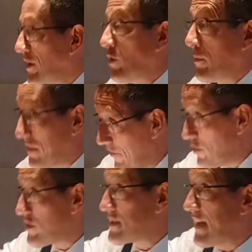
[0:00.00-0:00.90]
No, I'm
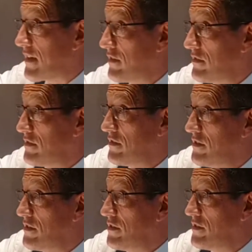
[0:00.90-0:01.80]
giving you the stick.
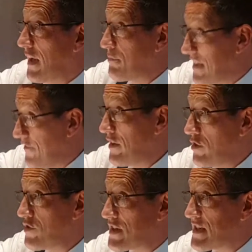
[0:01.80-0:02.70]
Okay. I'm giving
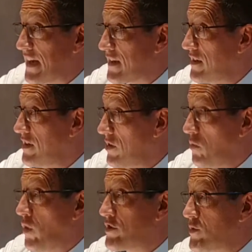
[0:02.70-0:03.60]
you the stick. Okay.
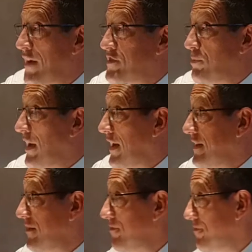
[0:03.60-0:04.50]
What do you have to buy?
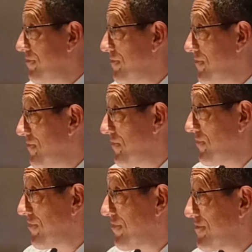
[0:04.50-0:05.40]
Do I have to buy the
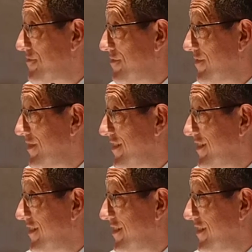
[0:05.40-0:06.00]
blades, the razors?